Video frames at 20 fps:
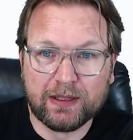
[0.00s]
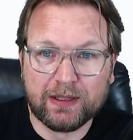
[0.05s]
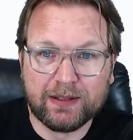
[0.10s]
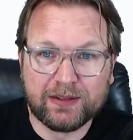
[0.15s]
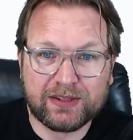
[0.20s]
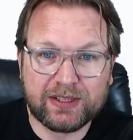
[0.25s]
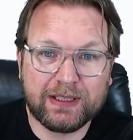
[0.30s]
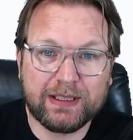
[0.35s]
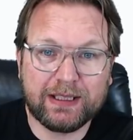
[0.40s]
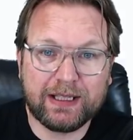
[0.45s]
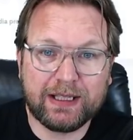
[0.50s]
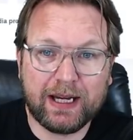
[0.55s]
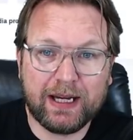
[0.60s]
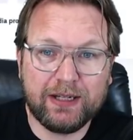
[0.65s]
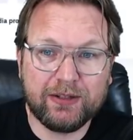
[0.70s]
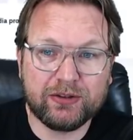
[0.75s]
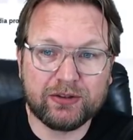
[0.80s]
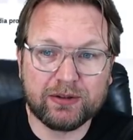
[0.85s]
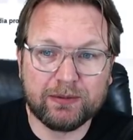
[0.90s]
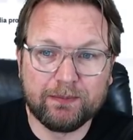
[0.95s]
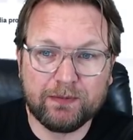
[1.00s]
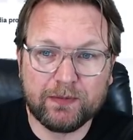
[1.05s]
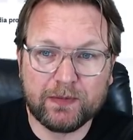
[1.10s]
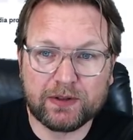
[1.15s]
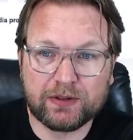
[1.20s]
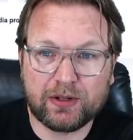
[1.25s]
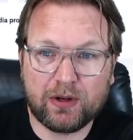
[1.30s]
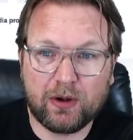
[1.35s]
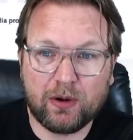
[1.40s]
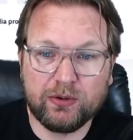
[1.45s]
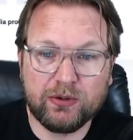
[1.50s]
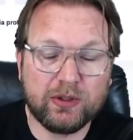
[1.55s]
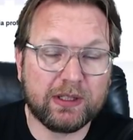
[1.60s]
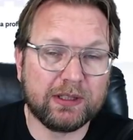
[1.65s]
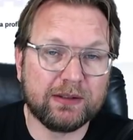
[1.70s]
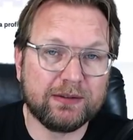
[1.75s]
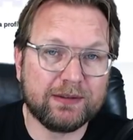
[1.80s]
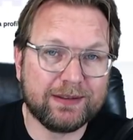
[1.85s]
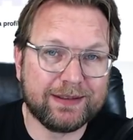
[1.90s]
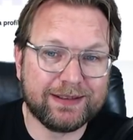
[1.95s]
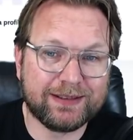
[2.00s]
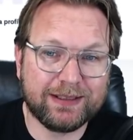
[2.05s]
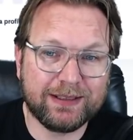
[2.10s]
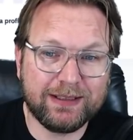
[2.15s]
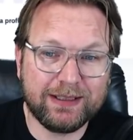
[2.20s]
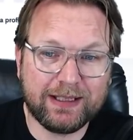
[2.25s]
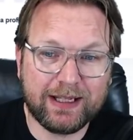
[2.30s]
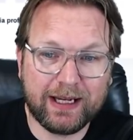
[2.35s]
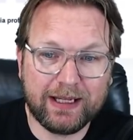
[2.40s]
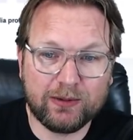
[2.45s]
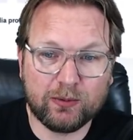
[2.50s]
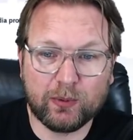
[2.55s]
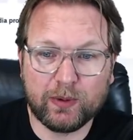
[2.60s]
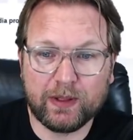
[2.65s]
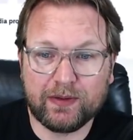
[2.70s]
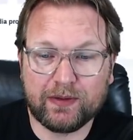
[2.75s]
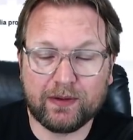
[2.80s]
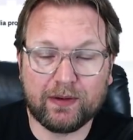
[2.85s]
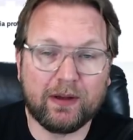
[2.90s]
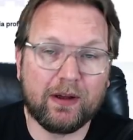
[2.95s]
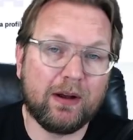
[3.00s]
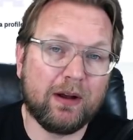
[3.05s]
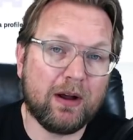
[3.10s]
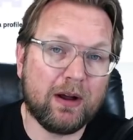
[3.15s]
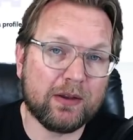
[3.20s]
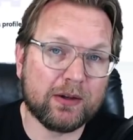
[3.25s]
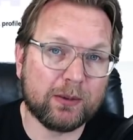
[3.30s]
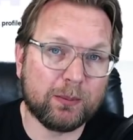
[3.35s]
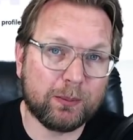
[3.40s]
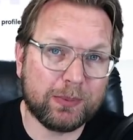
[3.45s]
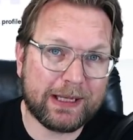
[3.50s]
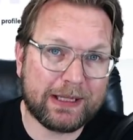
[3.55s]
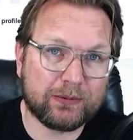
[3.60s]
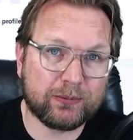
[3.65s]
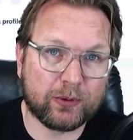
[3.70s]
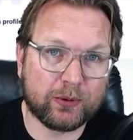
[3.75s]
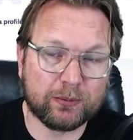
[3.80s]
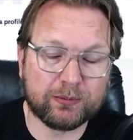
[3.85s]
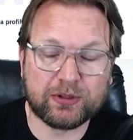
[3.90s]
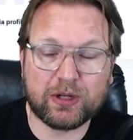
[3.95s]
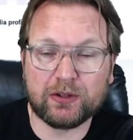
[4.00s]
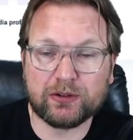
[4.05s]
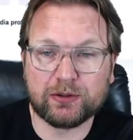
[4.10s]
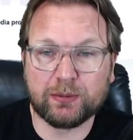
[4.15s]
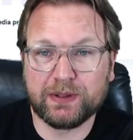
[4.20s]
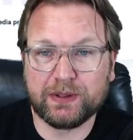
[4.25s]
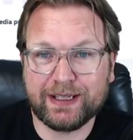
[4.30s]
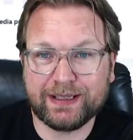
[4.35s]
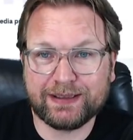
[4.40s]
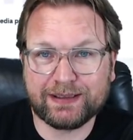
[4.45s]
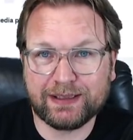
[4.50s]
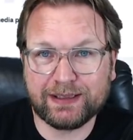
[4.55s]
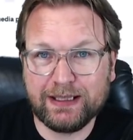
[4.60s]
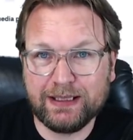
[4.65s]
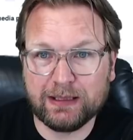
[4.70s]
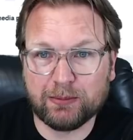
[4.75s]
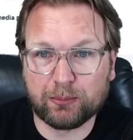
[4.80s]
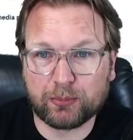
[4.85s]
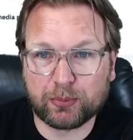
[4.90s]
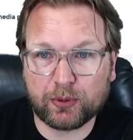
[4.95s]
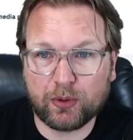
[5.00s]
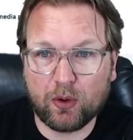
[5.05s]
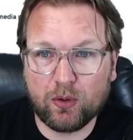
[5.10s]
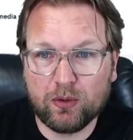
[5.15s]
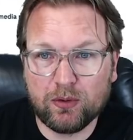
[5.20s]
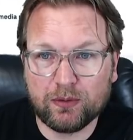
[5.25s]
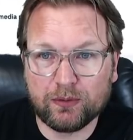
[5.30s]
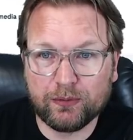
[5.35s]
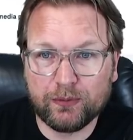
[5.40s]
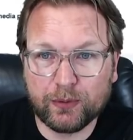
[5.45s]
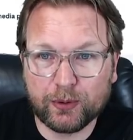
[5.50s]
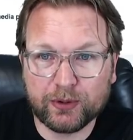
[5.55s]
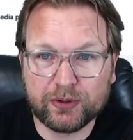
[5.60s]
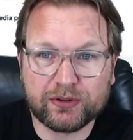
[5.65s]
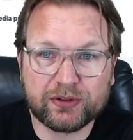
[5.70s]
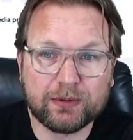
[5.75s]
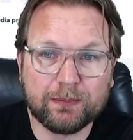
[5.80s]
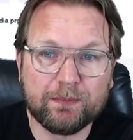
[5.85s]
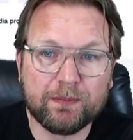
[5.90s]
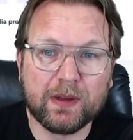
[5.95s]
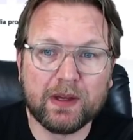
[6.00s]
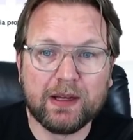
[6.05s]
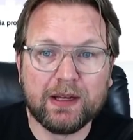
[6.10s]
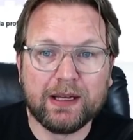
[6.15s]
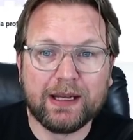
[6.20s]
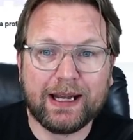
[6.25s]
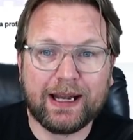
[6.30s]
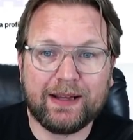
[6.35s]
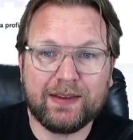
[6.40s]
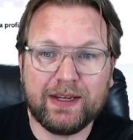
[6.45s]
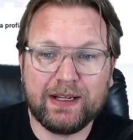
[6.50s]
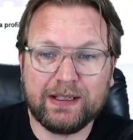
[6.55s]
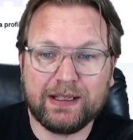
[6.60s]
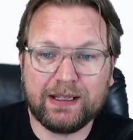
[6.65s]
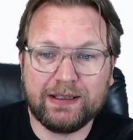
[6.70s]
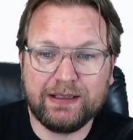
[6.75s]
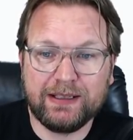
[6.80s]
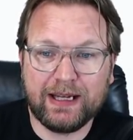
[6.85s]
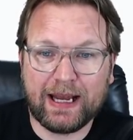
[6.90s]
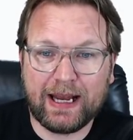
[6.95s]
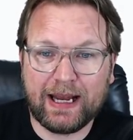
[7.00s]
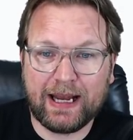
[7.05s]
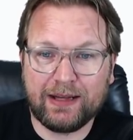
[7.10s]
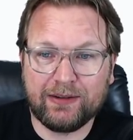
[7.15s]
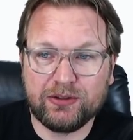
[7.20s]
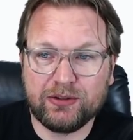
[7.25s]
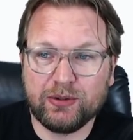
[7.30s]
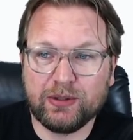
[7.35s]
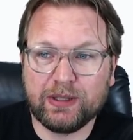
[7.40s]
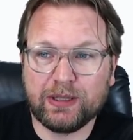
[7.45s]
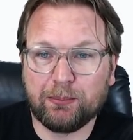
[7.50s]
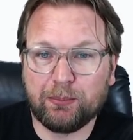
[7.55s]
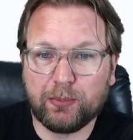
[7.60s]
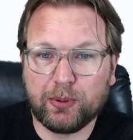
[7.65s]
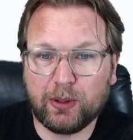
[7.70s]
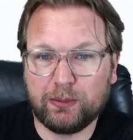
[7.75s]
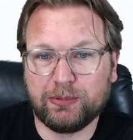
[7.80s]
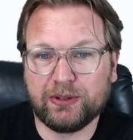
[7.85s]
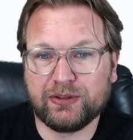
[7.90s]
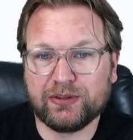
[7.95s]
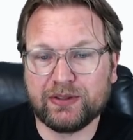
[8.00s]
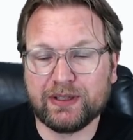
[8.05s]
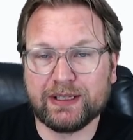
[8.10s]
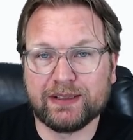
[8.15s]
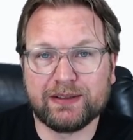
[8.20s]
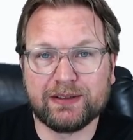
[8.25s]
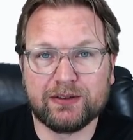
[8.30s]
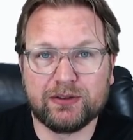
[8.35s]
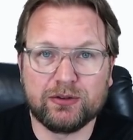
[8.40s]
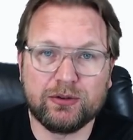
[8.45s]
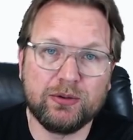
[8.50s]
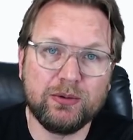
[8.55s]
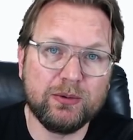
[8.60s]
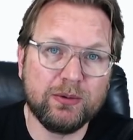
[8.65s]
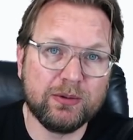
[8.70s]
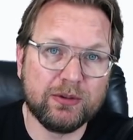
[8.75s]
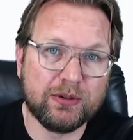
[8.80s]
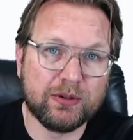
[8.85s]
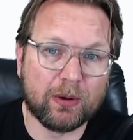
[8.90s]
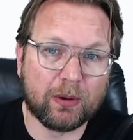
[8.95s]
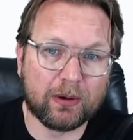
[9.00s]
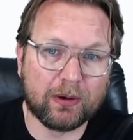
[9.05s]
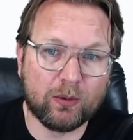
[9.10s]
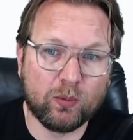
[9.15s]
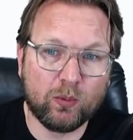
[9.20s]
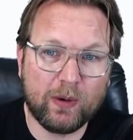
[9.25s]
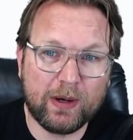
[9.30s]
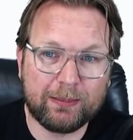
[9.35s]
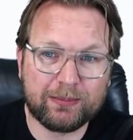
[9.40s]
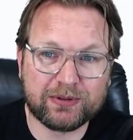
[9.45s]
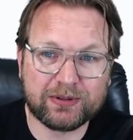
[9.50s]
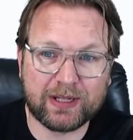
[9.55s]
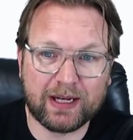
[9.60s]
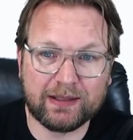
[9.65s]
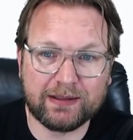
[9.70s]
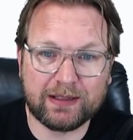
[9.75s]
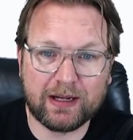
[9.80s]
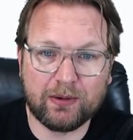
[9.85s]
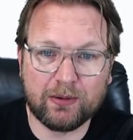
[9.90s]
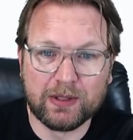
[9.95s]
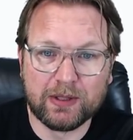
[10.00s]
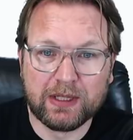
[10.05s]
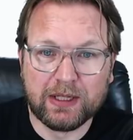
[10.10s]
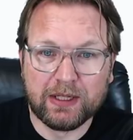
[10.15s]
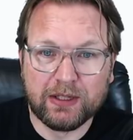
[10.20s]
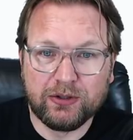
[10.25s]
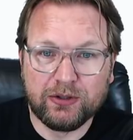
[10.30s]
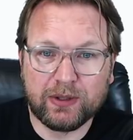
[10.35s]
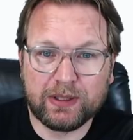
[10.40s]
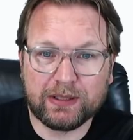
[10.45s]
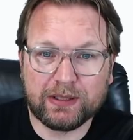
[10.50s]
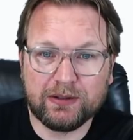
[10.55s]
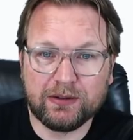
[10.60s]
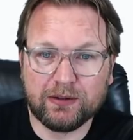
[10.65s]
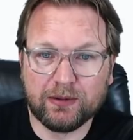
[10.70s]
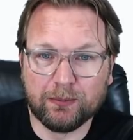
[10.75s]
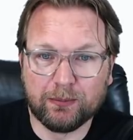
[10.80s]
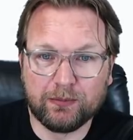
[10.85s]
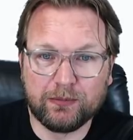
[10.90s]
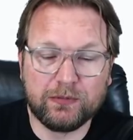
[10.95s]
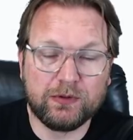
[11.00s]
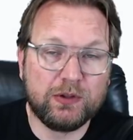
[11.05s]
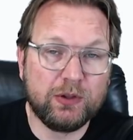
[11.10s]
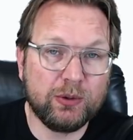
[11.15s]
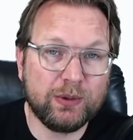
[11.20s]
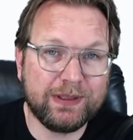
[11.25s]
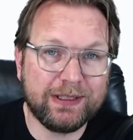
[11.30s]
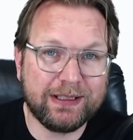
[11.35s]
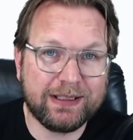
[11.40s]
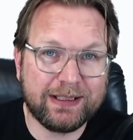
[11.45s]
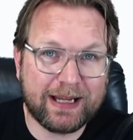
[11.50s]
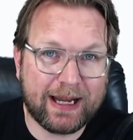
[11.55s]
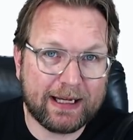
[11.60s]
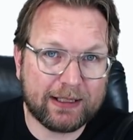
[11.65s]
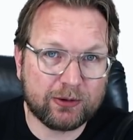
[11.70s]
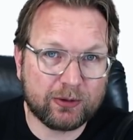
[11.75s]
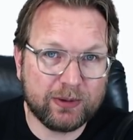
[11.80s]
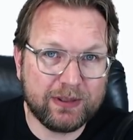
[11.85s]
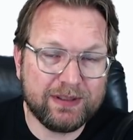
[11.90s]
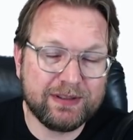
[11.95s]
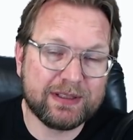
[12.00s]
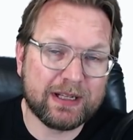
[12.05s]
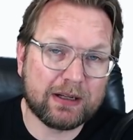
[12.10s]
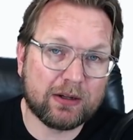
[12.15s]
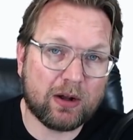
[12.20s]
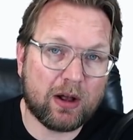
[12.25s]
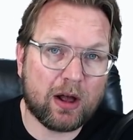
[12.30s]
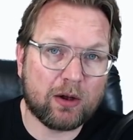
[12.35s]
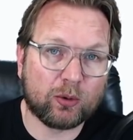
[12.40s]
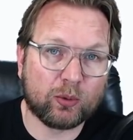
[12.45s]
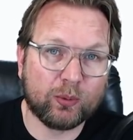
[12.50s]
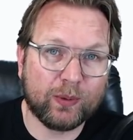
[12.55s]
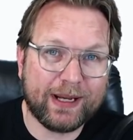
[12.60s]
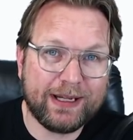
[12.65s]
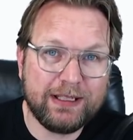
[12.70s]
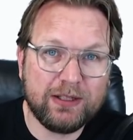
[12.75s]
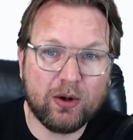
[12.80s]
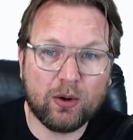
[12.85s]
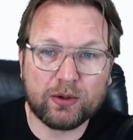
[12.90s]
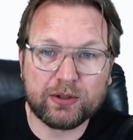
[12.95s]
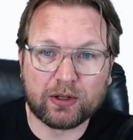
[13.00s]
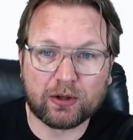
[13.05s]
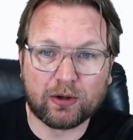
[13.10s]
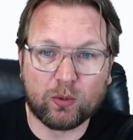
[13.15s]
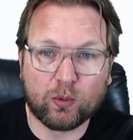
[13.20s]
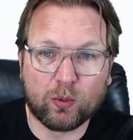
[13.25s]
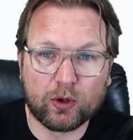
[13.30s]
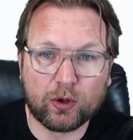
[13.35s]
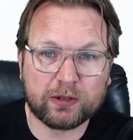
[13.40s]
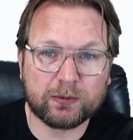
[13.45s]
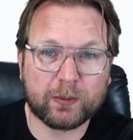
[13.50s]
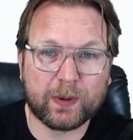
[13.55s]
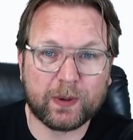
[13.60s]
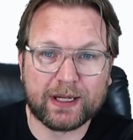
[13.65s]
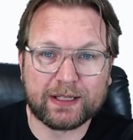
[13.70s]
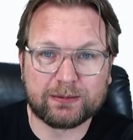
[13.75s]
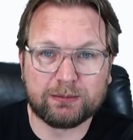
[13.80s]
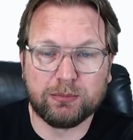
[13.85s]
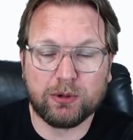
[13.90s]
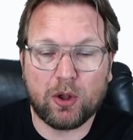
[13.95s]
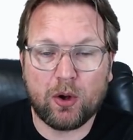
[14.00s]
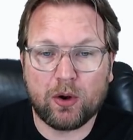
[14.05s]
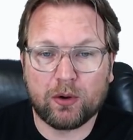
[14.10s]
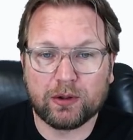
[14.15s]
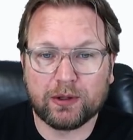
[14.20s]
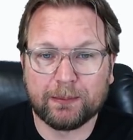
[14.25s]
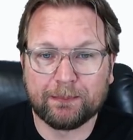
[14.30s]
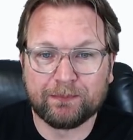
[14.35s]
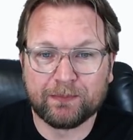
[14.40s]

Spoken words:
Syndication. So you can syndicate with other platforms also, but that's in the pro version. And then at the end, you can publish this to your website. Now, you can do it in categories that are already on your WordPress blog,